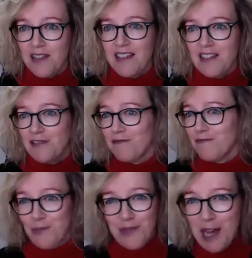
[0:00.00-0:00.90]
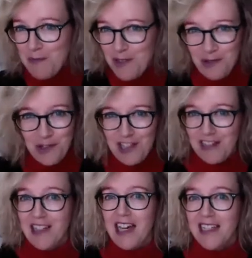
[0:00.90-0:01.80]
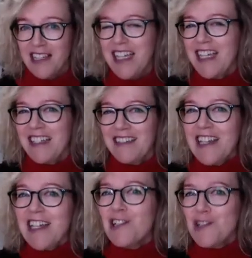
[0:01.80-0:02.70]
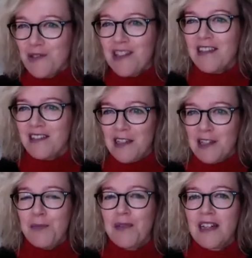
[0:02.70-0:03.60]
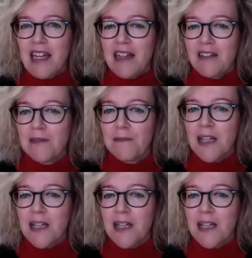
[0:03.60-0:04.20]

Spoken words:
And I would be happy to share that link to the assessment later.